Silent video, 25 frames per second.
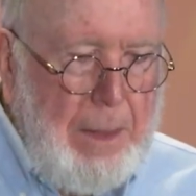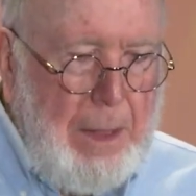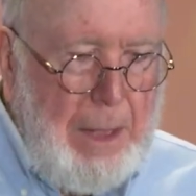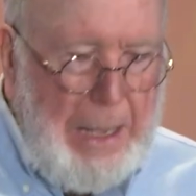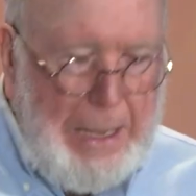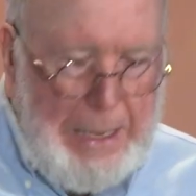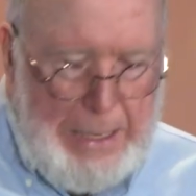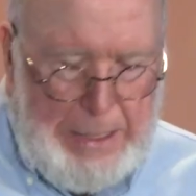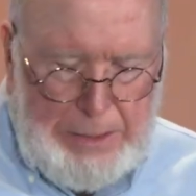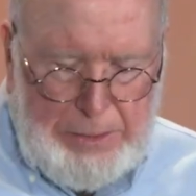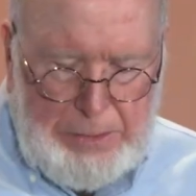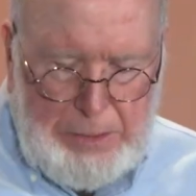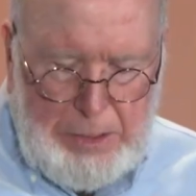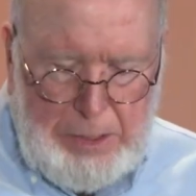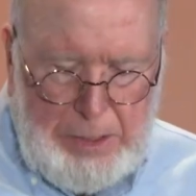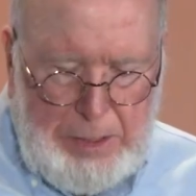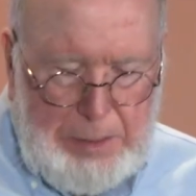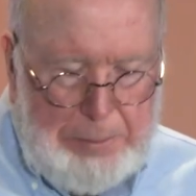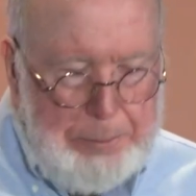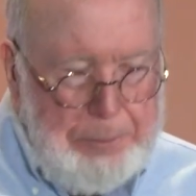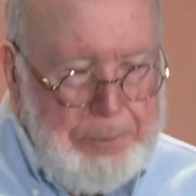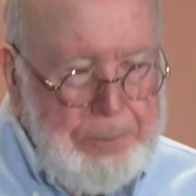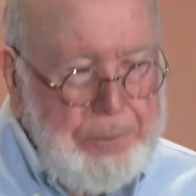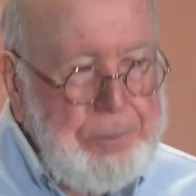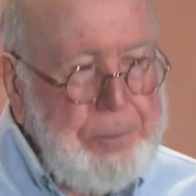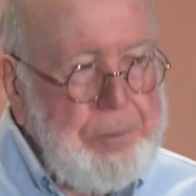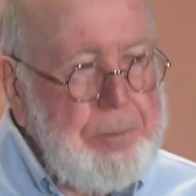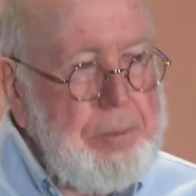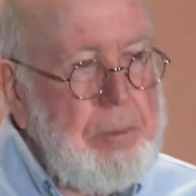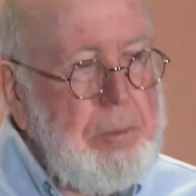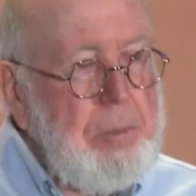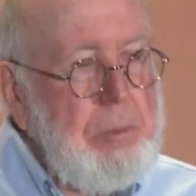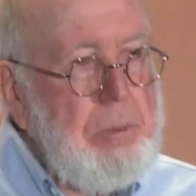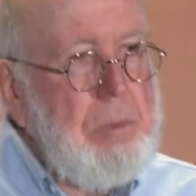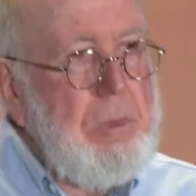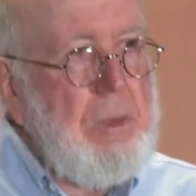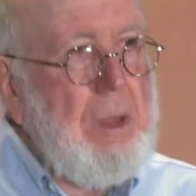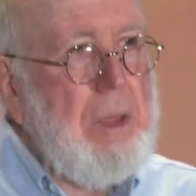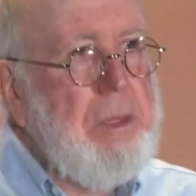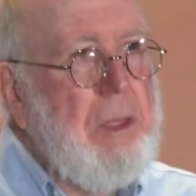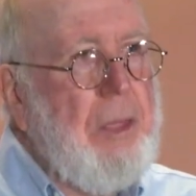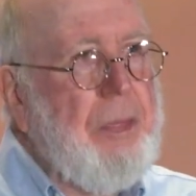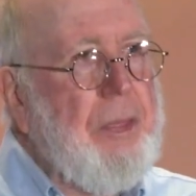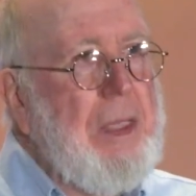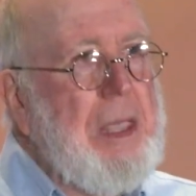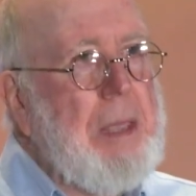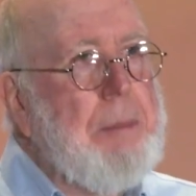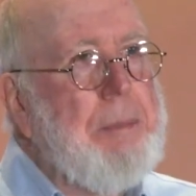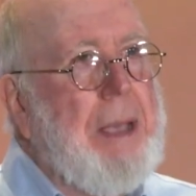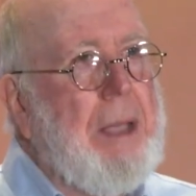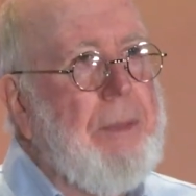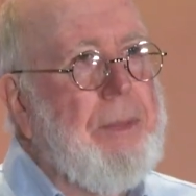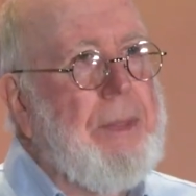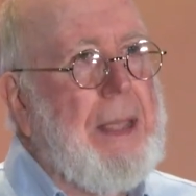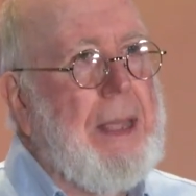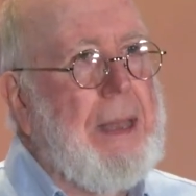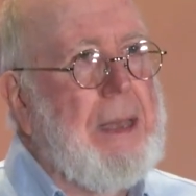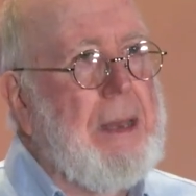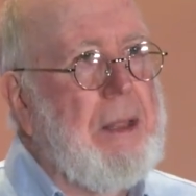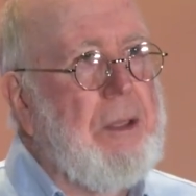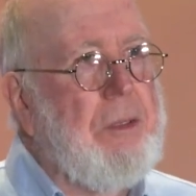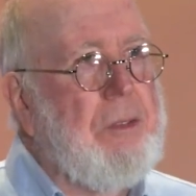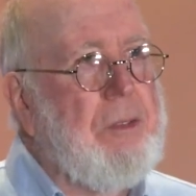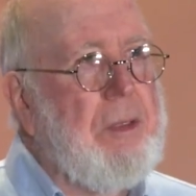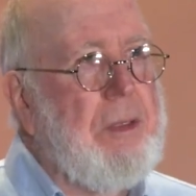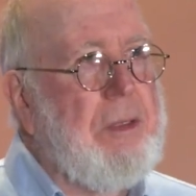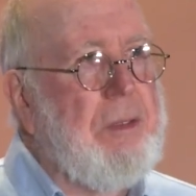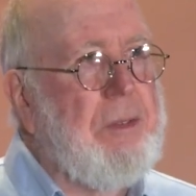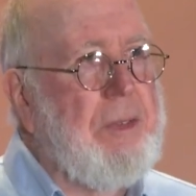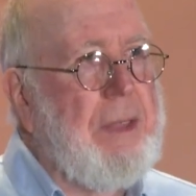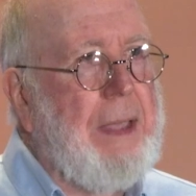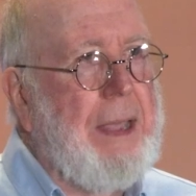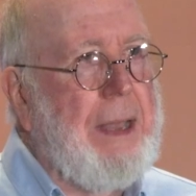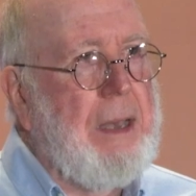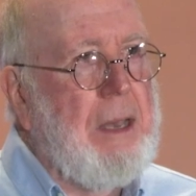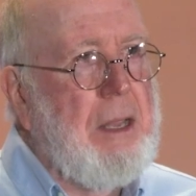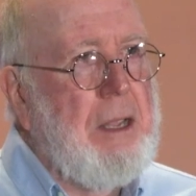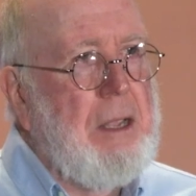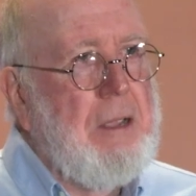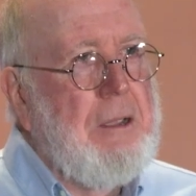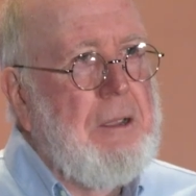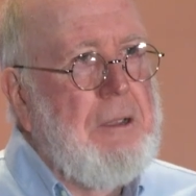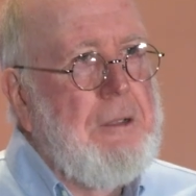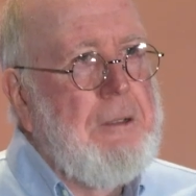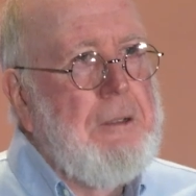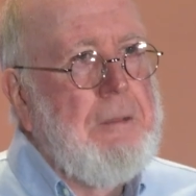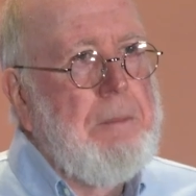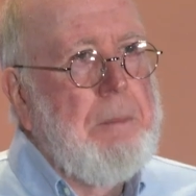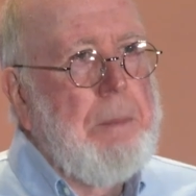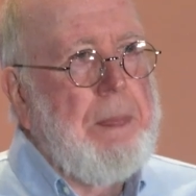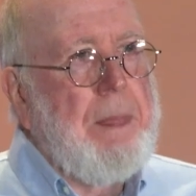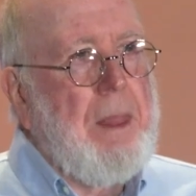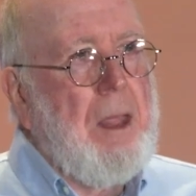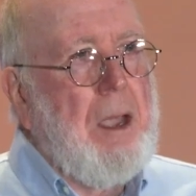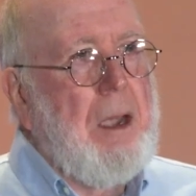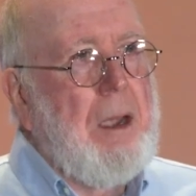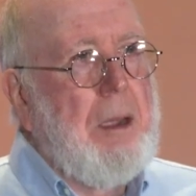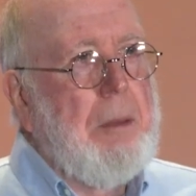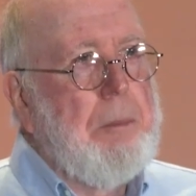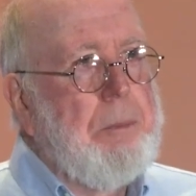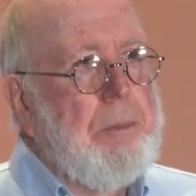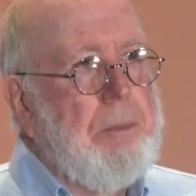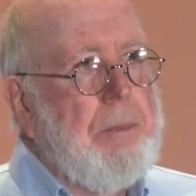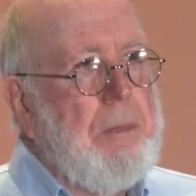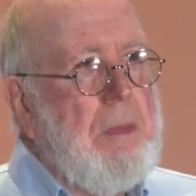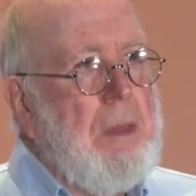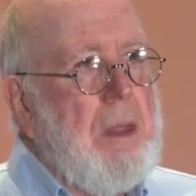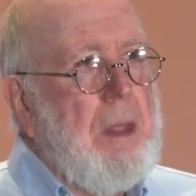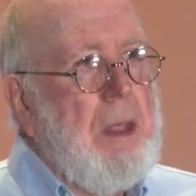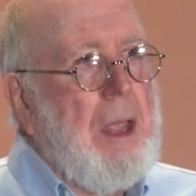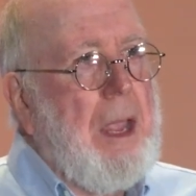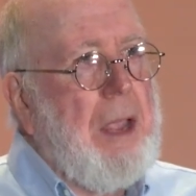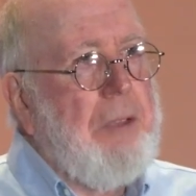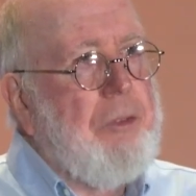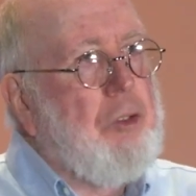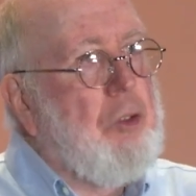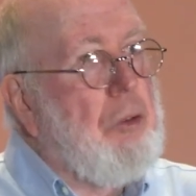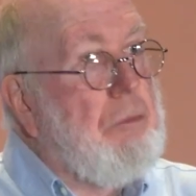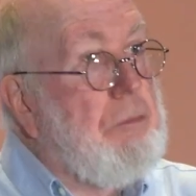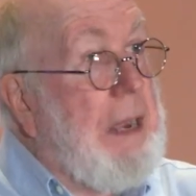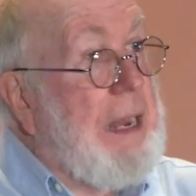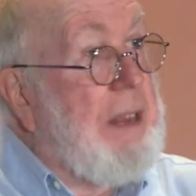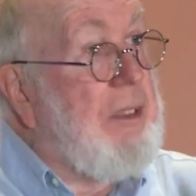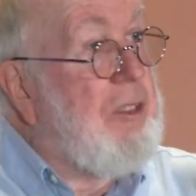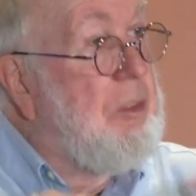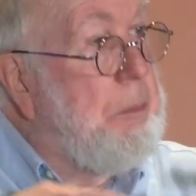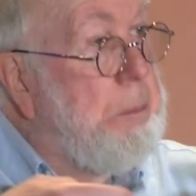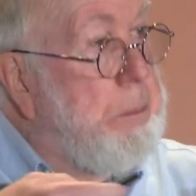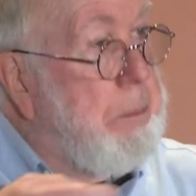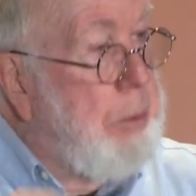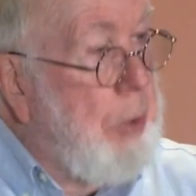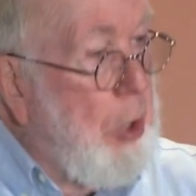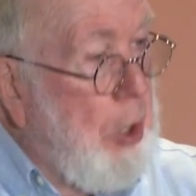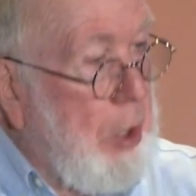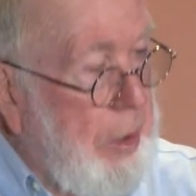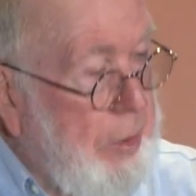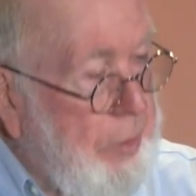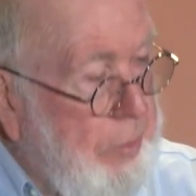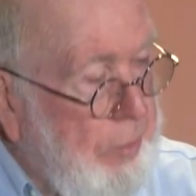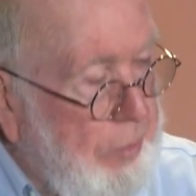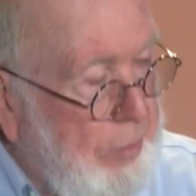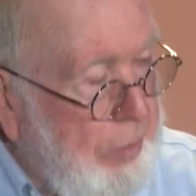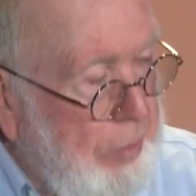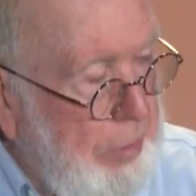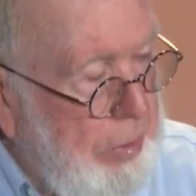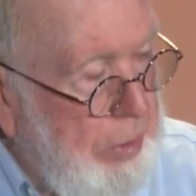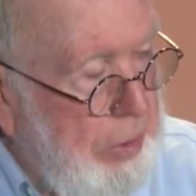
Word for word: And um, the thing about that is, is that um, Esther writes books.